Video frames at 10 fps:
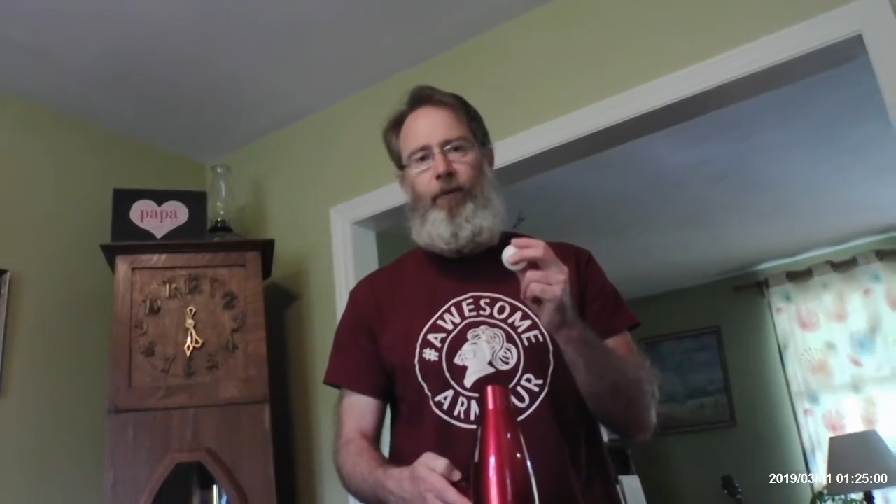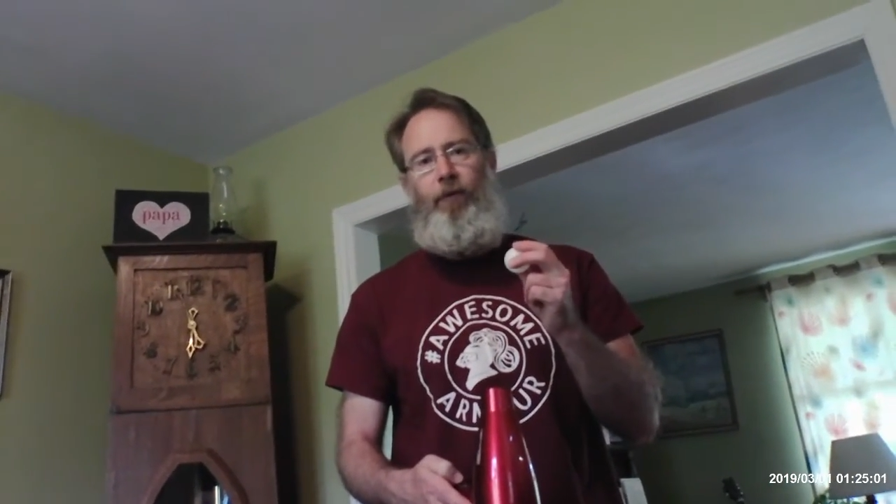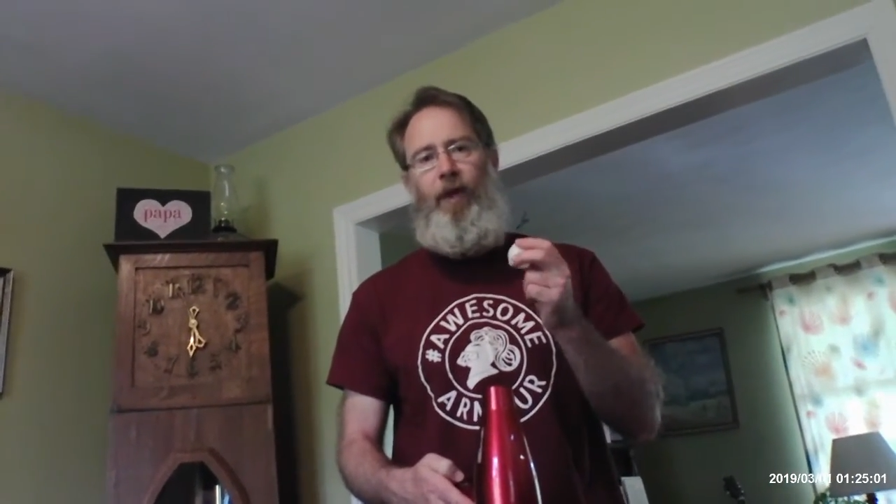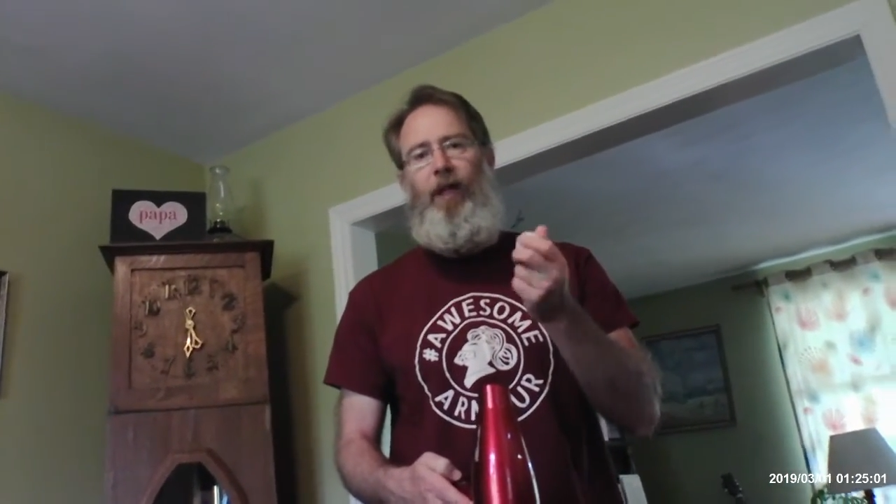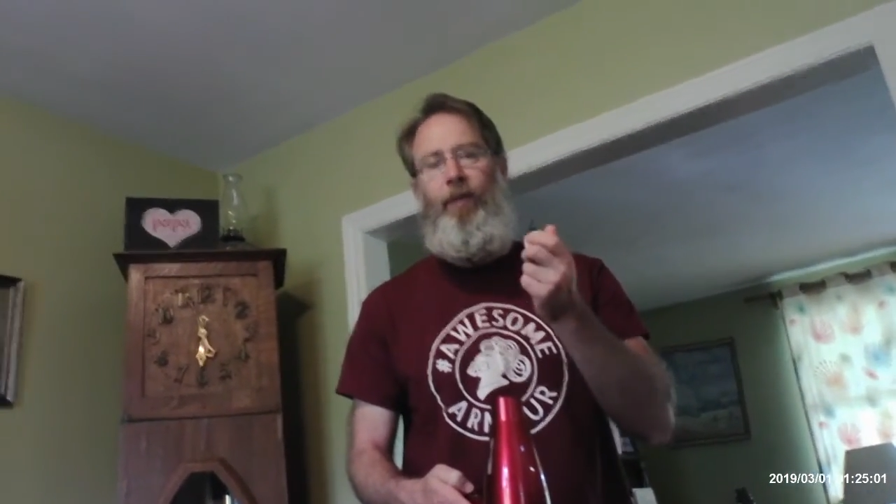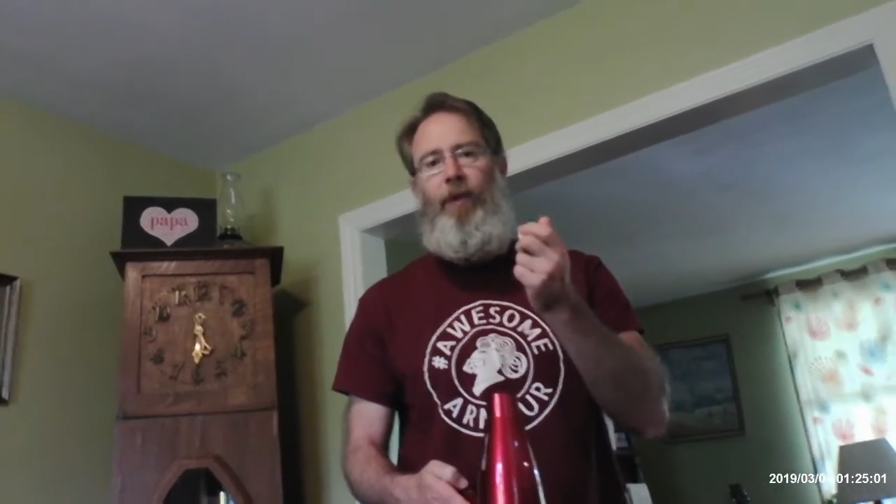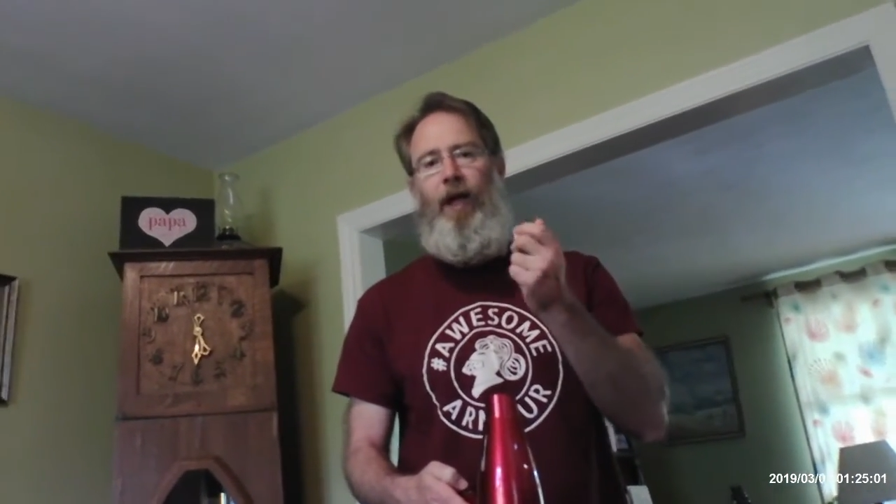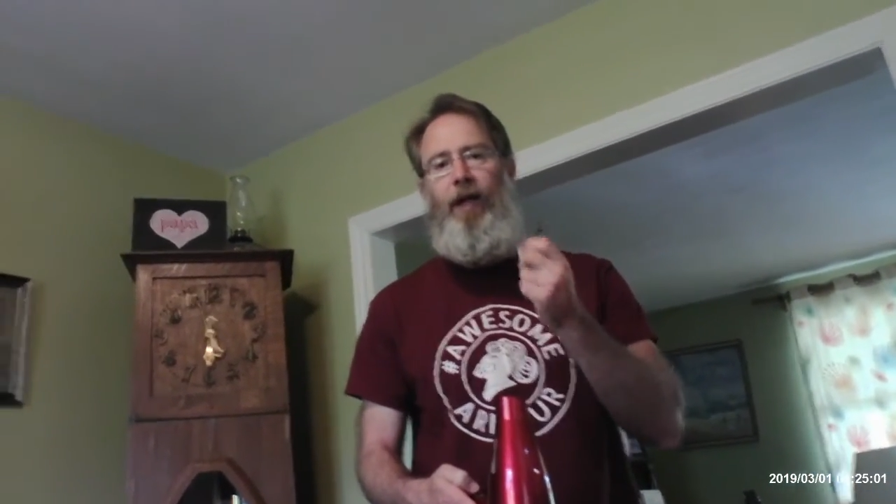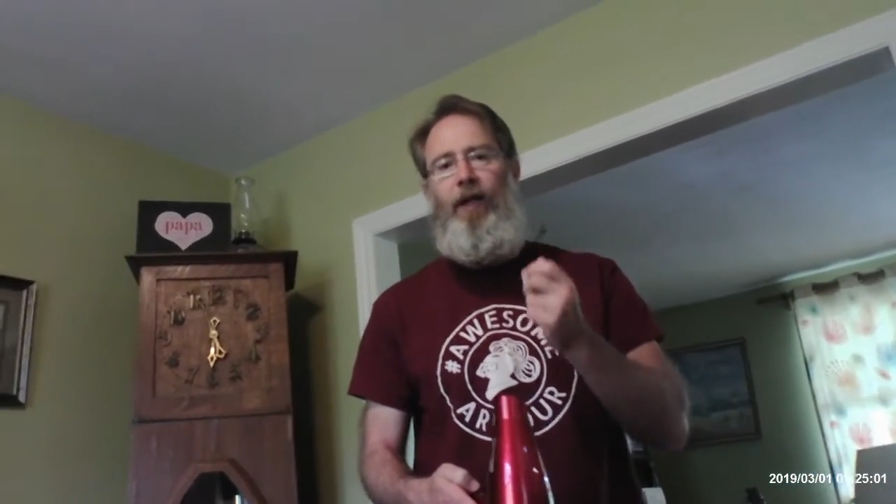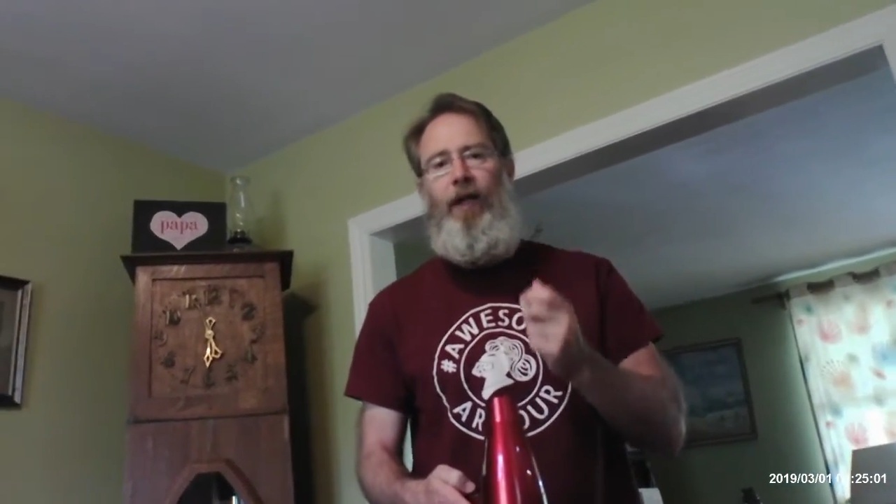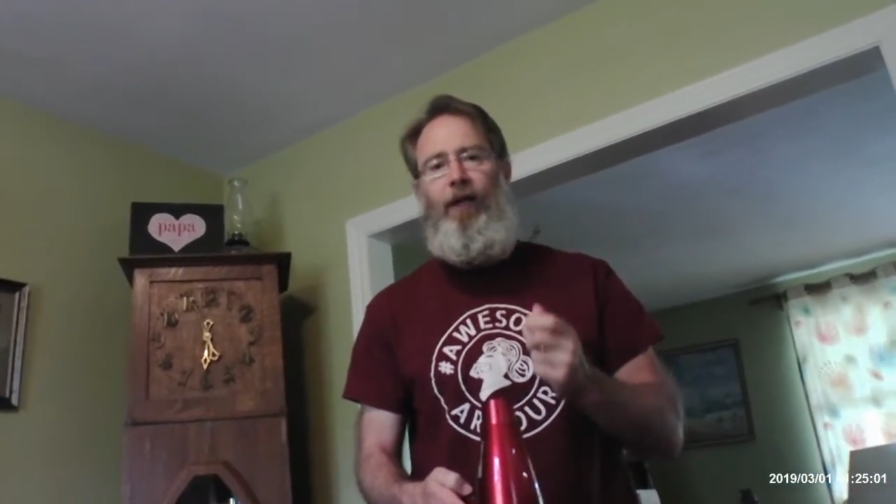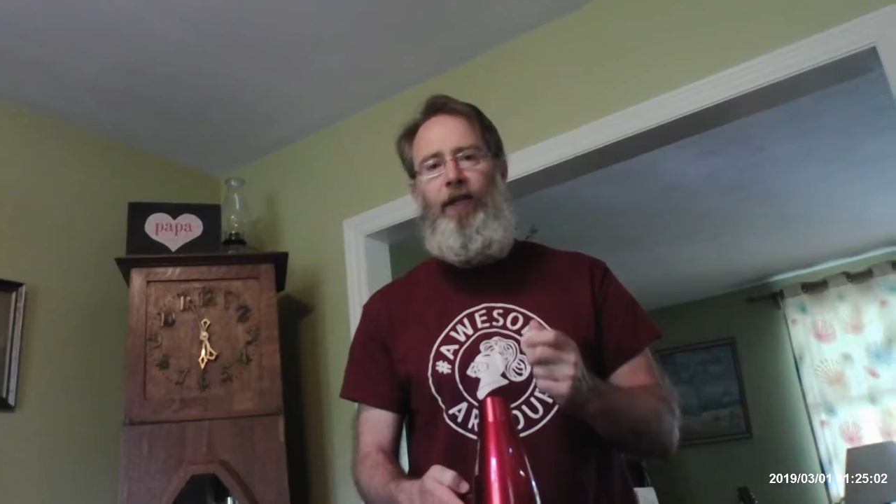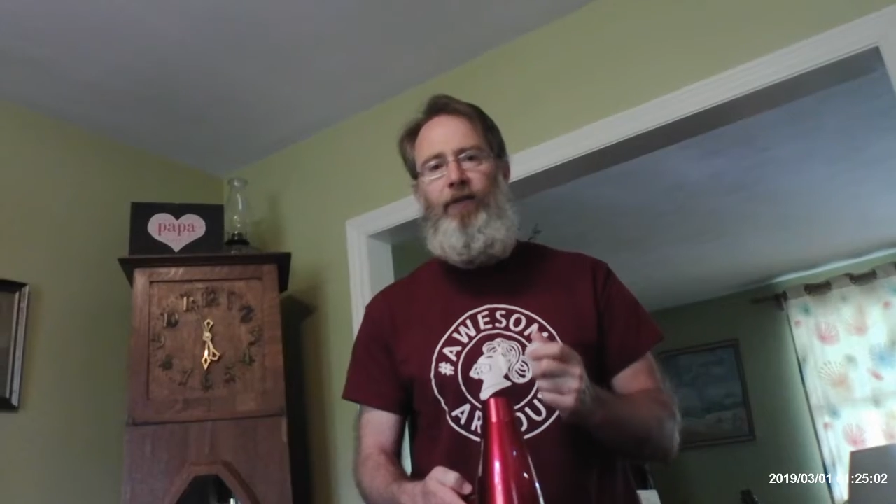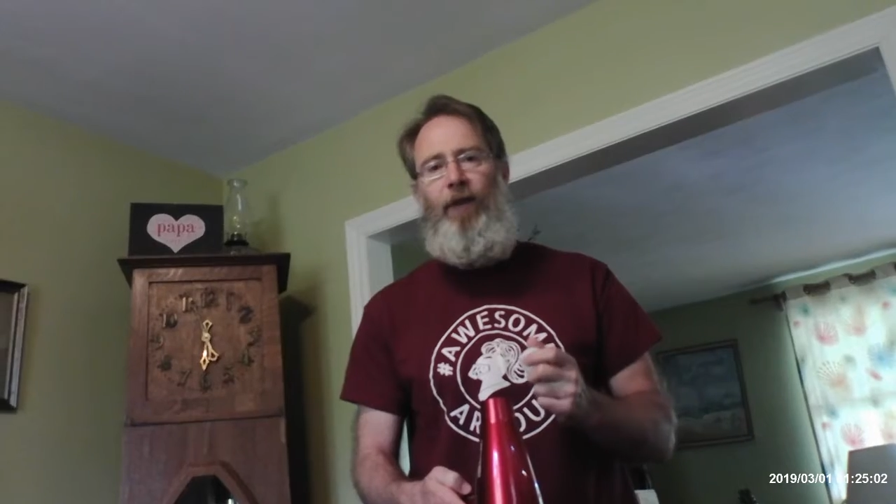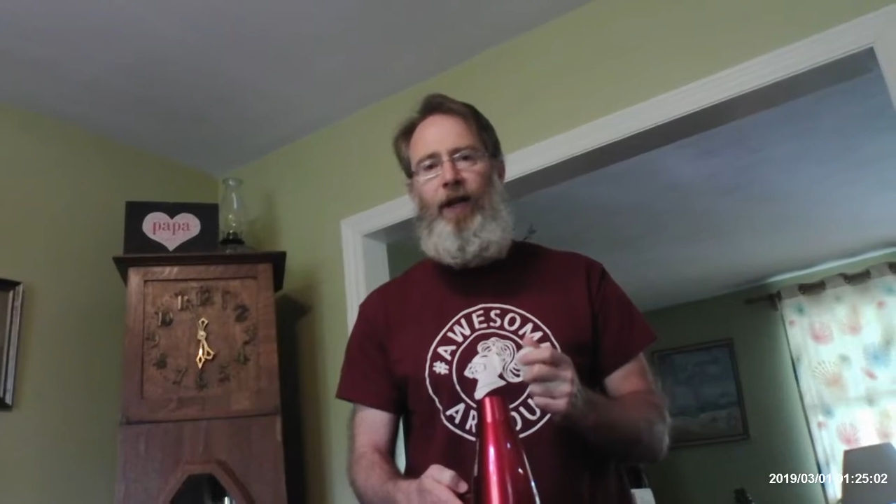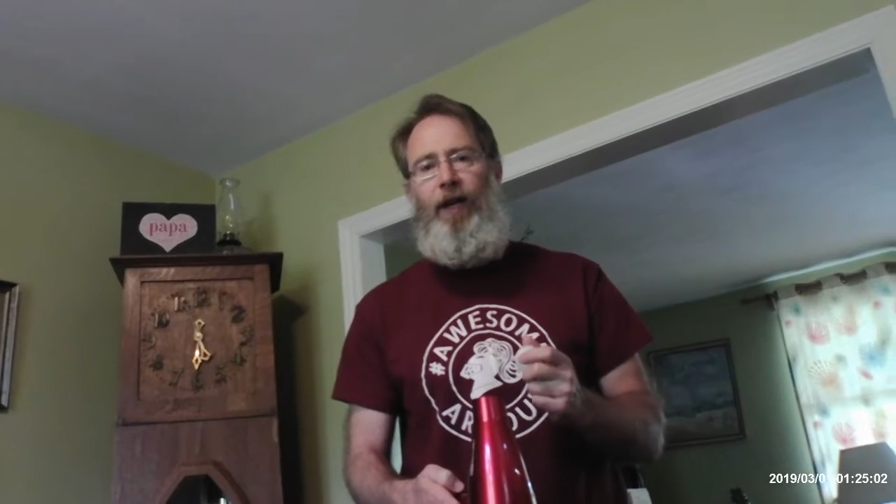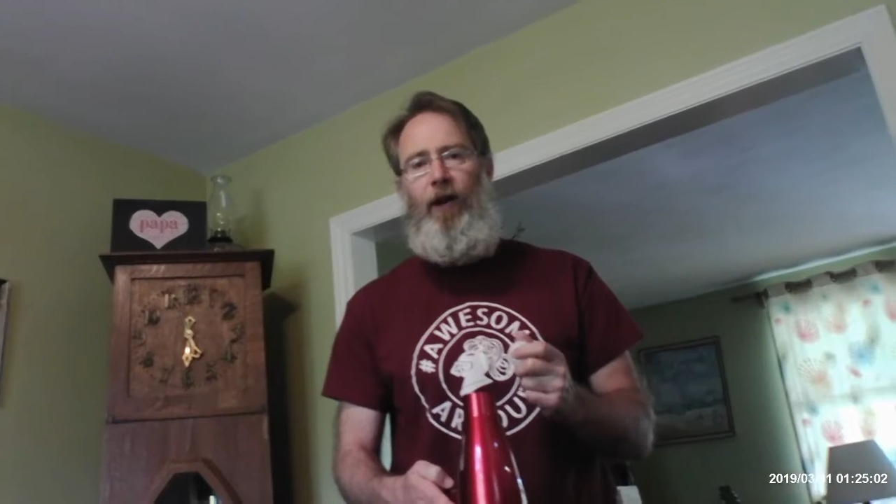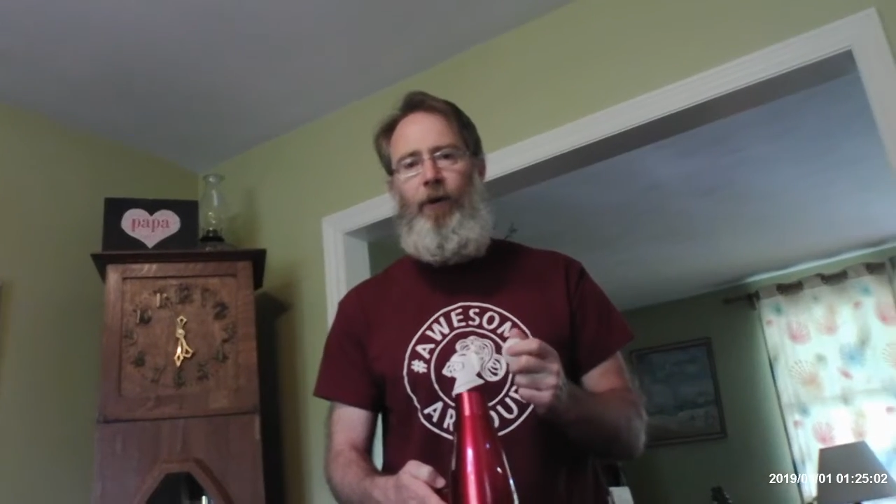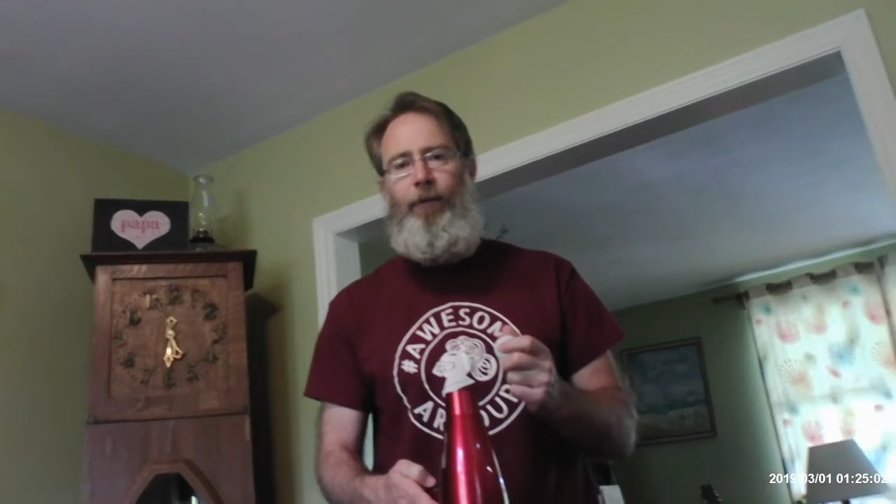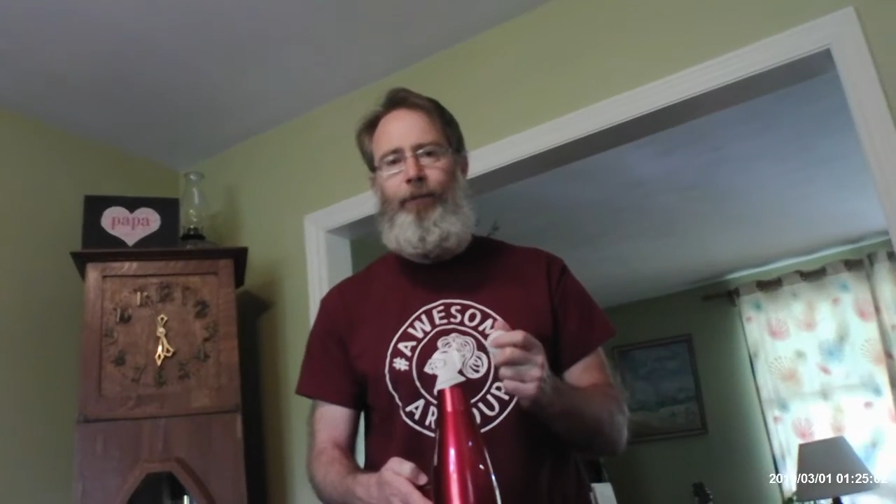Well, it might. Let's find out.